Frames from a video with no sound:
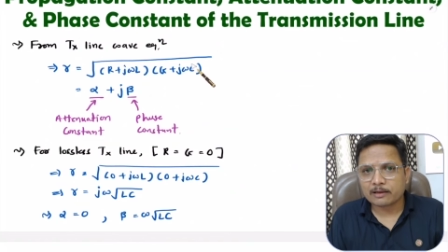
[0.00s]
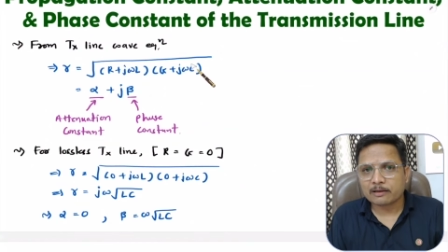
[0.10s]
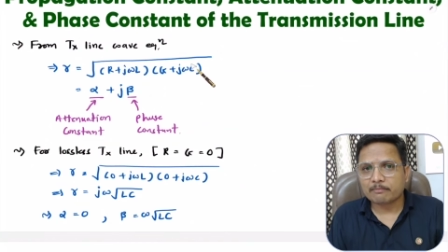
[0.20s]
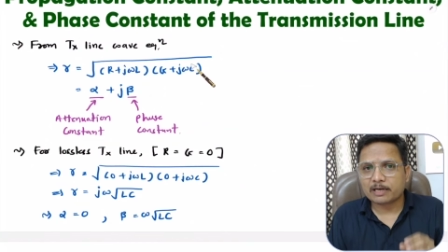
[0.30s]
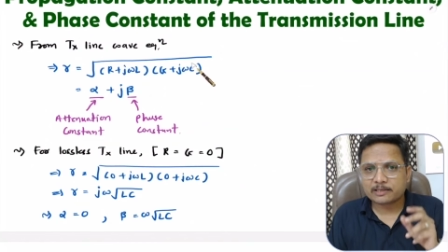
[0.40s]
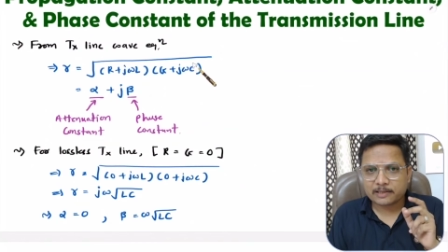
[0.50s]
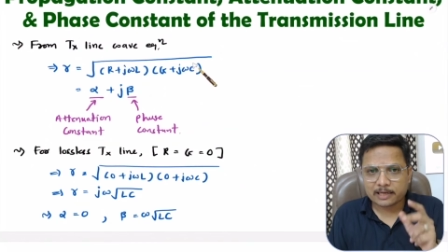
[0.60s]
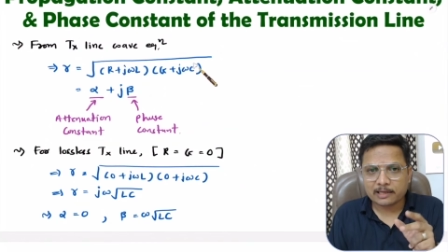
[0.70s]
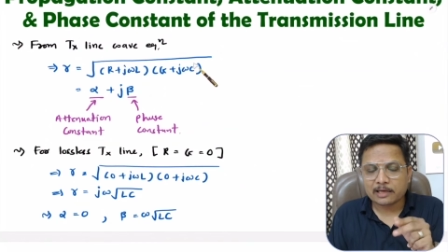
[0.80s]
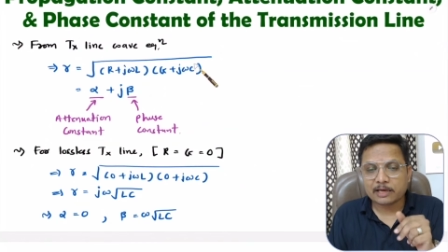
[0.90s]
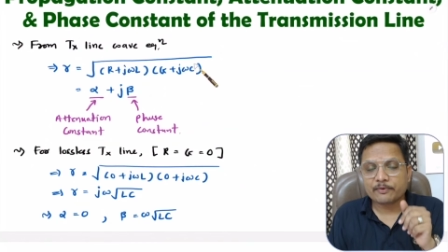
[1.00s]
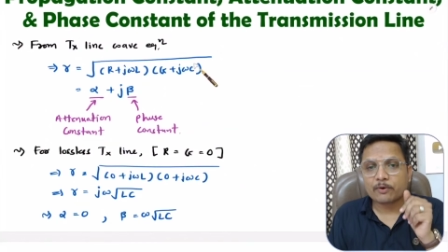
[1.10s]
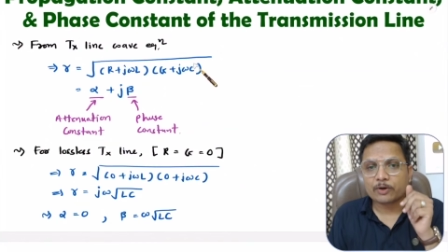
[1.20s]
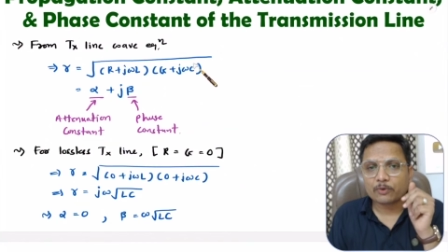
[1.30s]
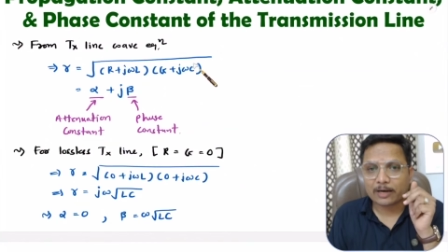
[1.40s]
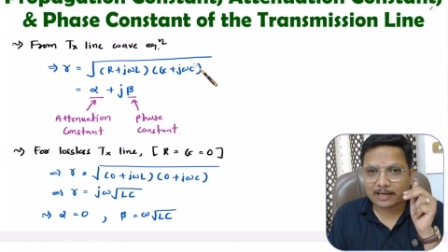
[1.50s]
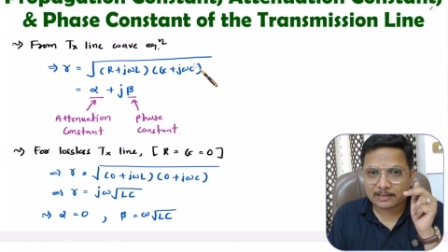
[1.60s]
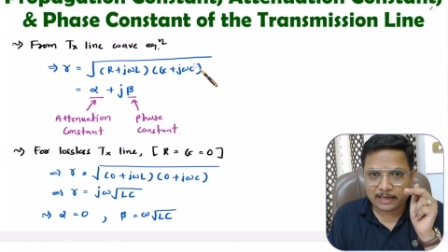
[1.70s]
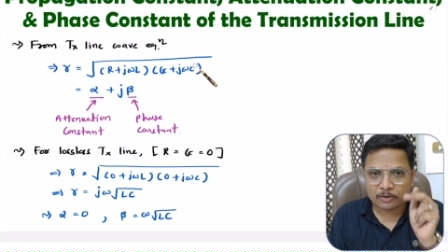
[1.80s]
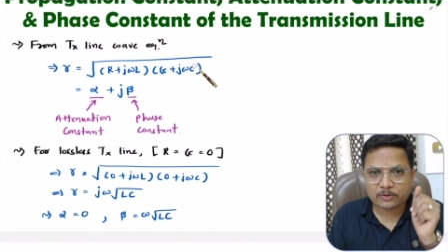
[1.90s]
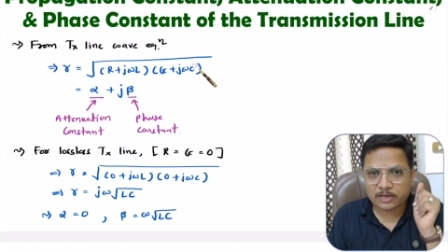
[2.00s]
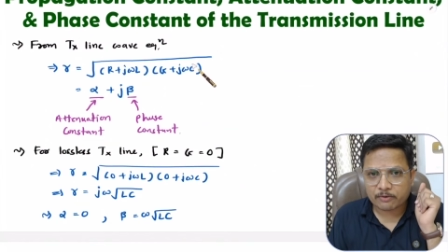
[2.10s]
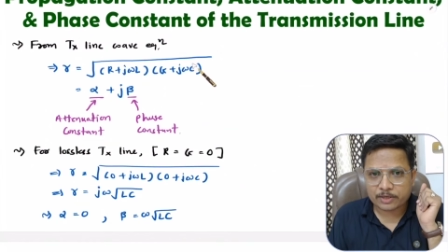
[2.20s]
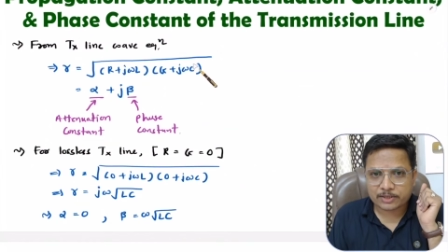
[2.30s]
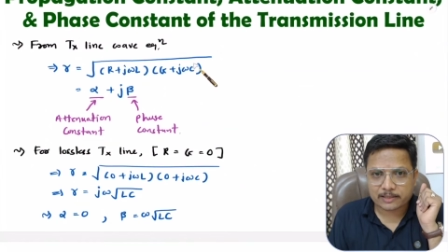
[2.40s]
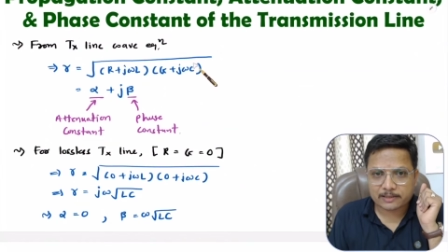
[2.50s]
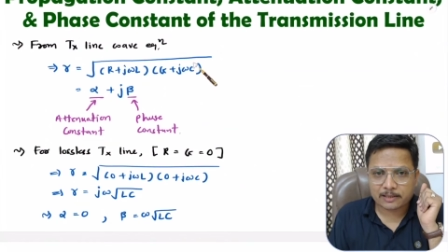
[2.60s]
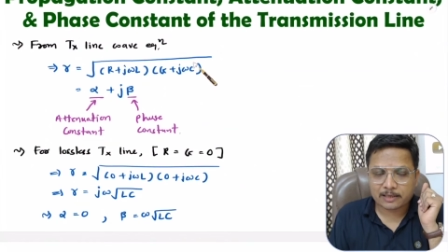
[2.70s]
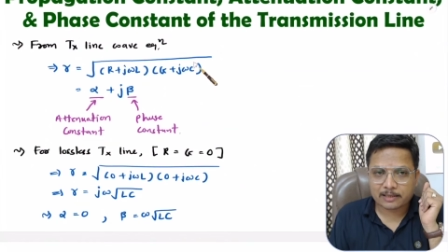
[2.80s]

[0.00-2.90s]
But still, if you want to understand those equations,